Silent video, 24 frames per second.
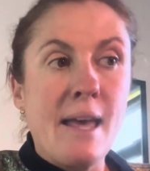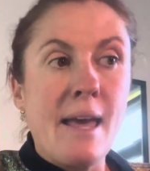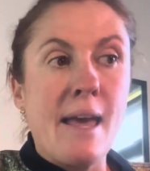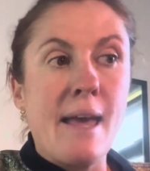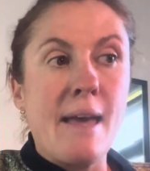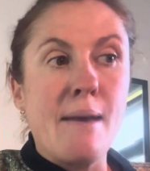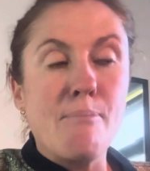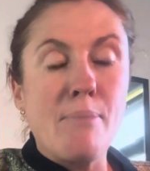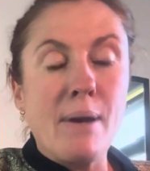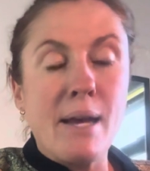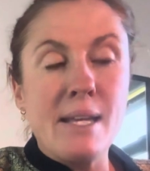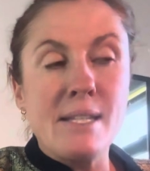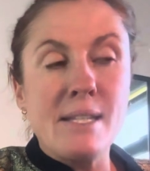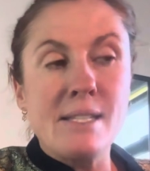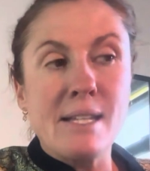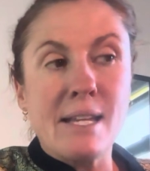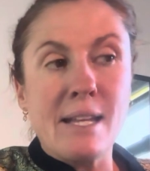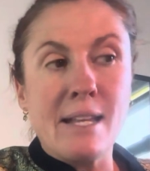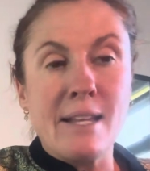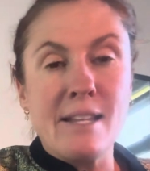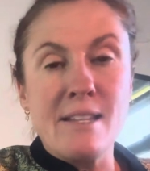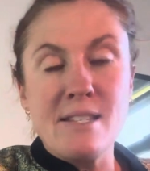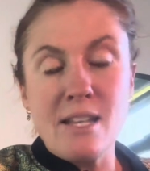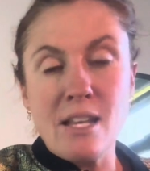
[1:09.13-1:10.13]
And
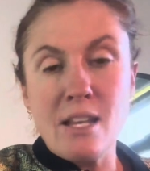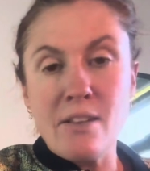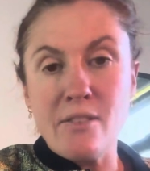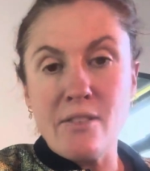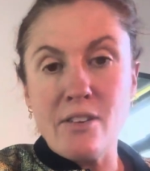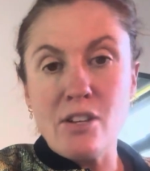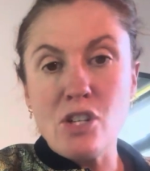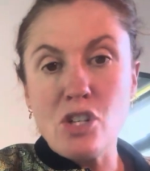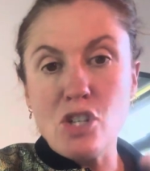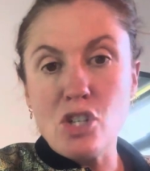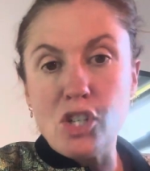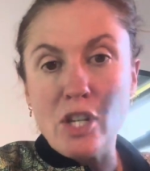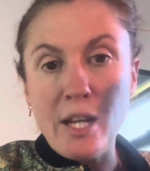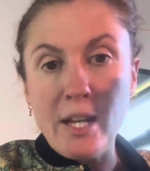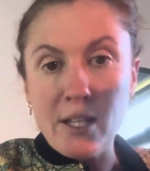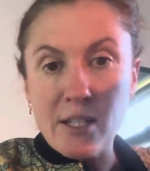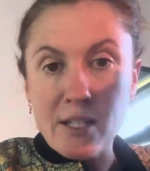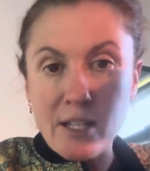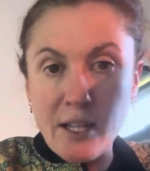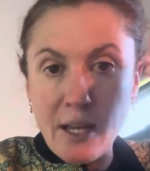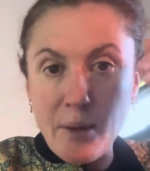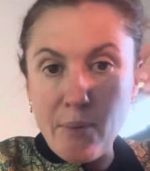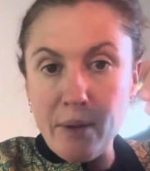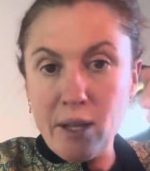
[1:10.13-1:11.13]
basically, instead of a
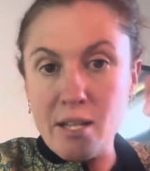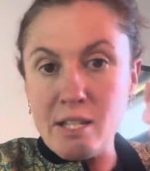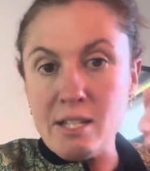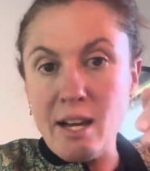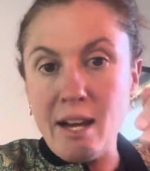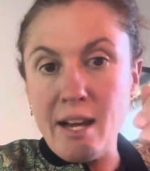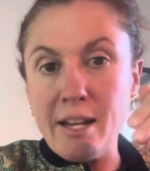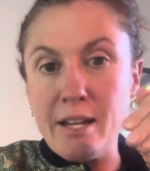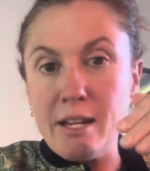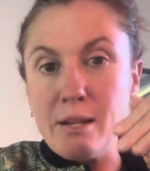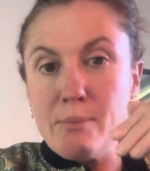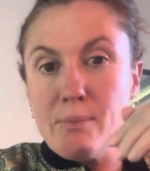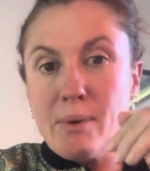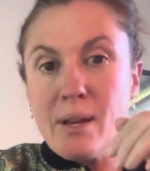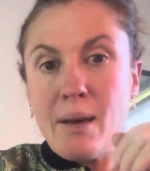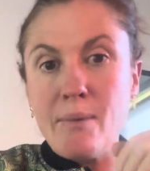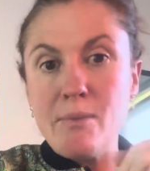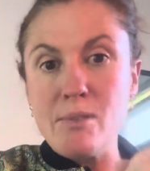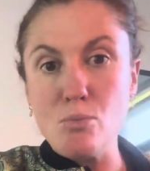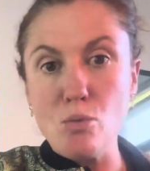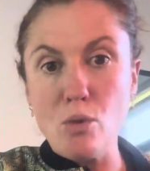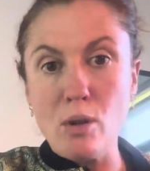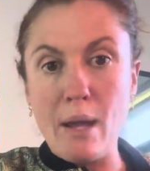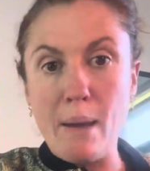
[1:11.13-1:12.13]
sheet coming into the eyelid, it
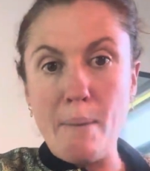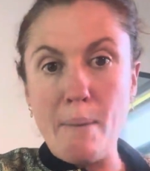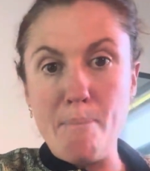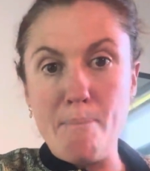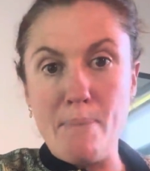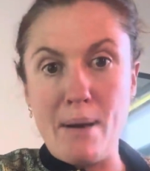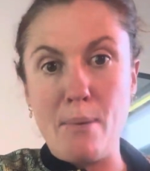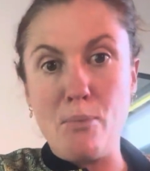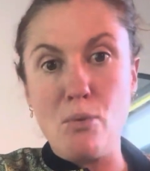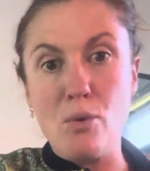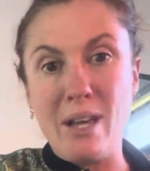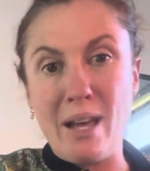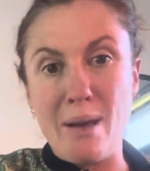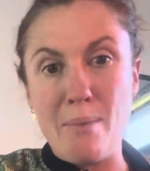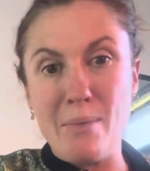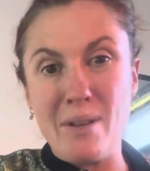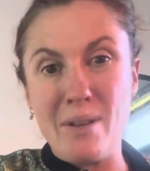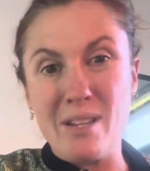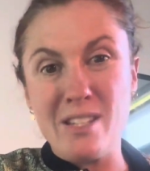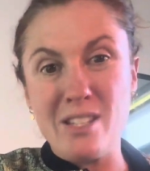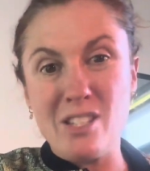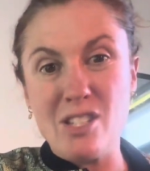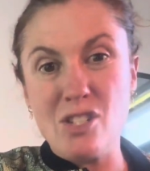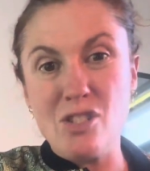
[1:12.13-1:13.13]
becomes more like bubble gum
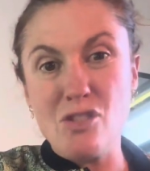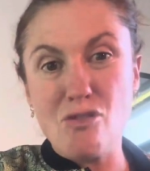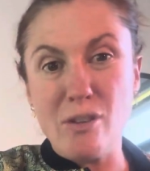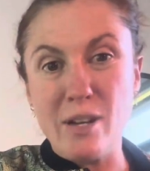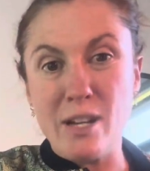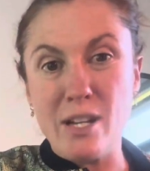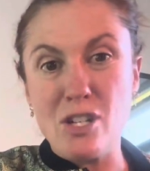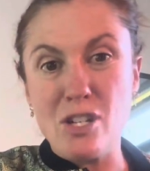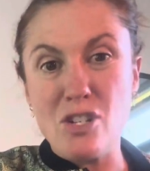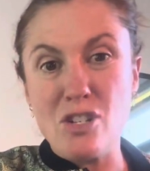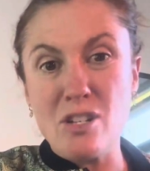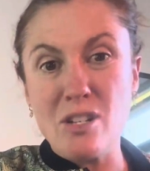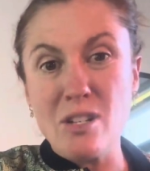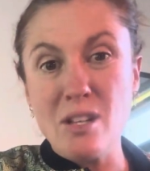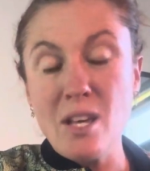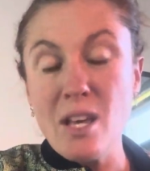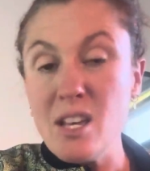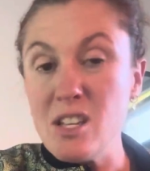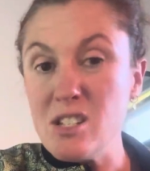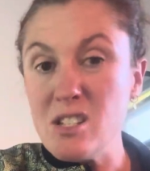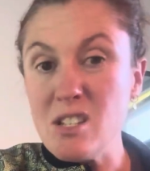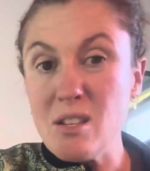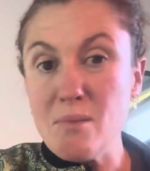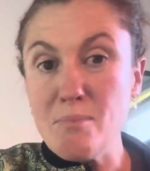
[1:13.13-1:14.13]
and it's stretched.
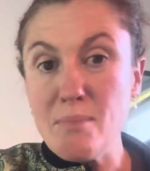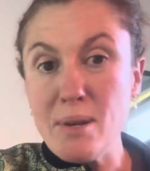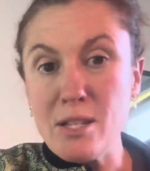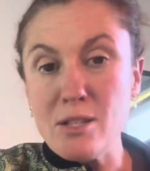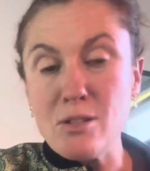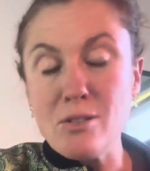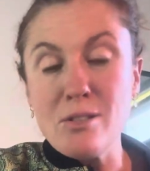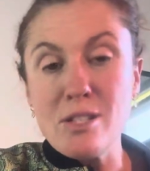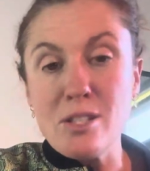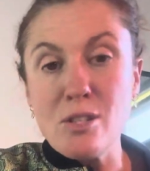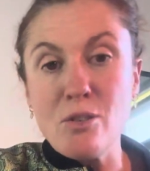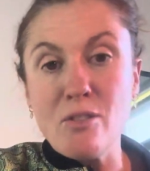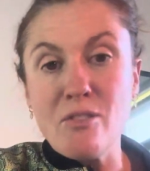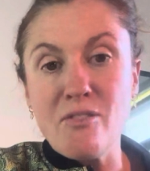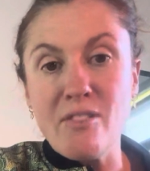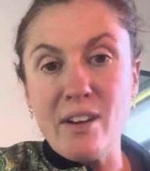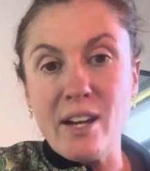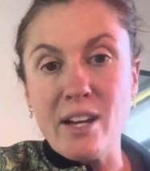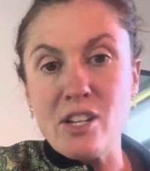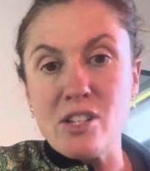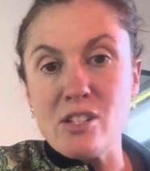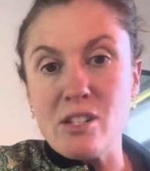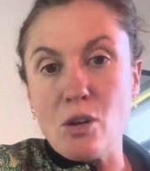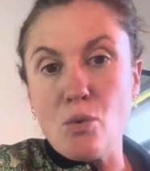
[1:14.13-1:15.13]
So the muscle's still
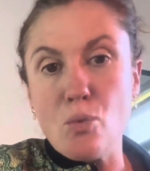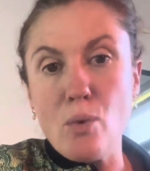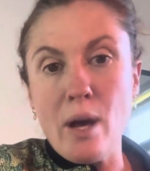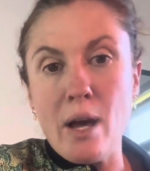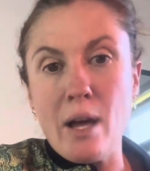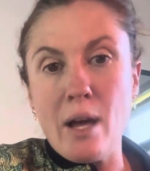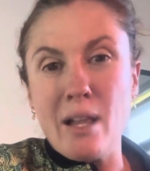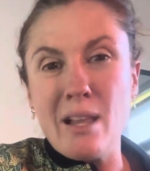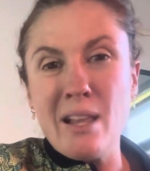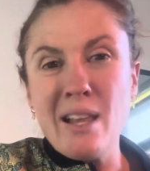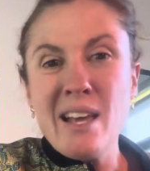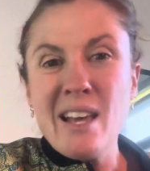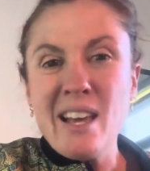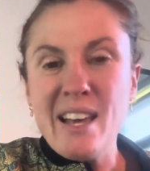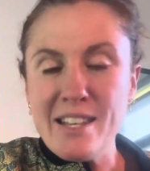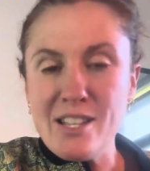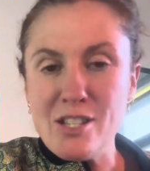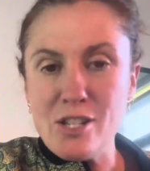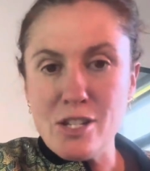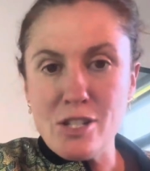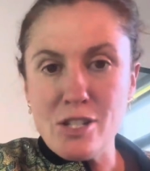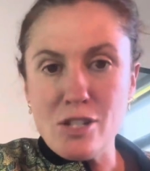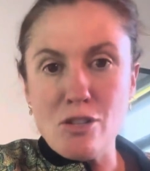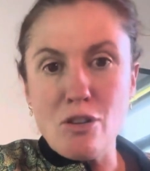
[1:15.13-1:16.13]
functioning well,
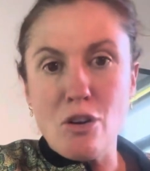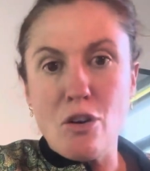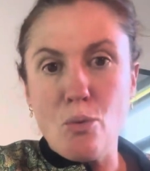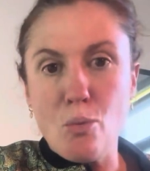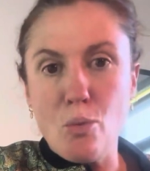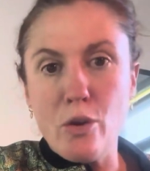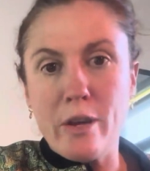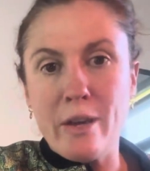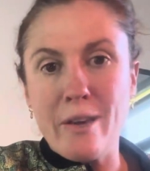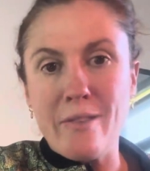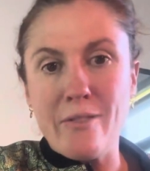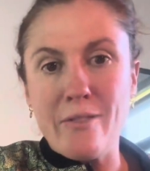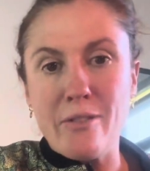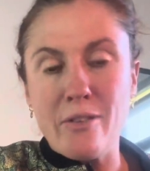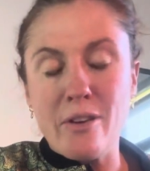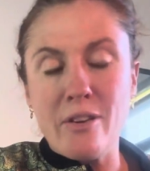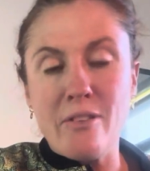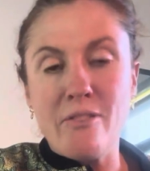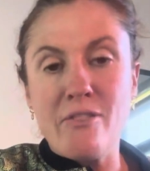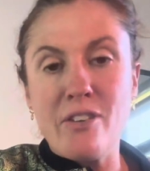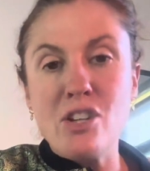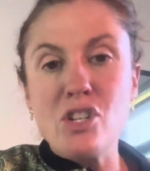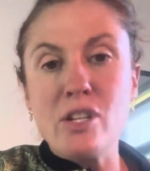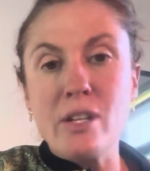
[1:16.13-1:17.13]
it's just not working very
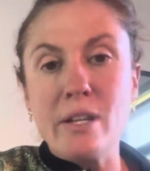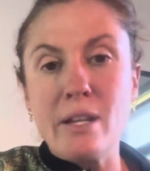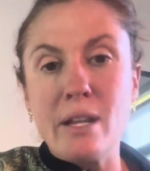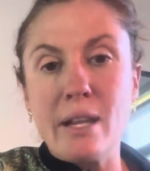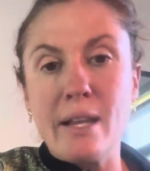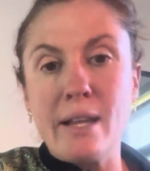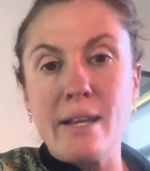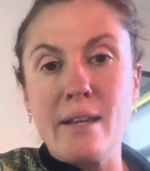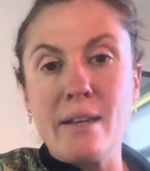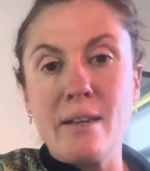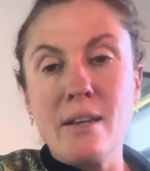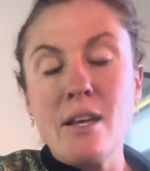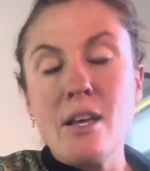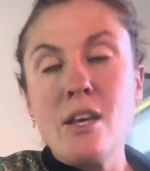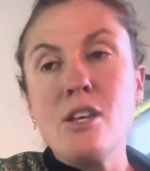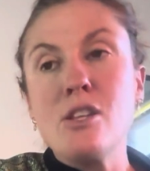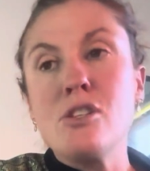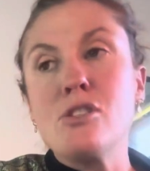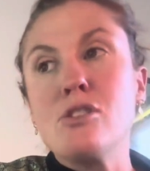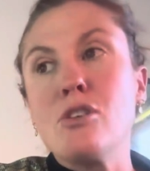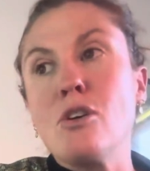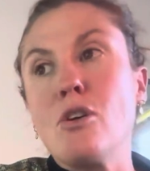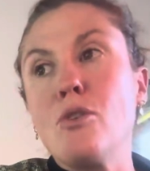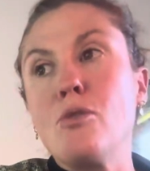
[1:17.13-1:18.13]
efficiently.
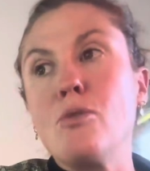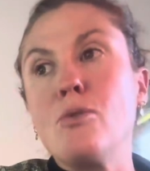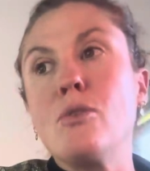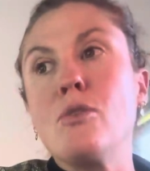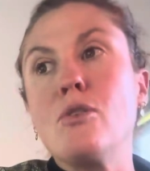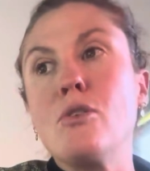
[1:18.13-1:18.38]
So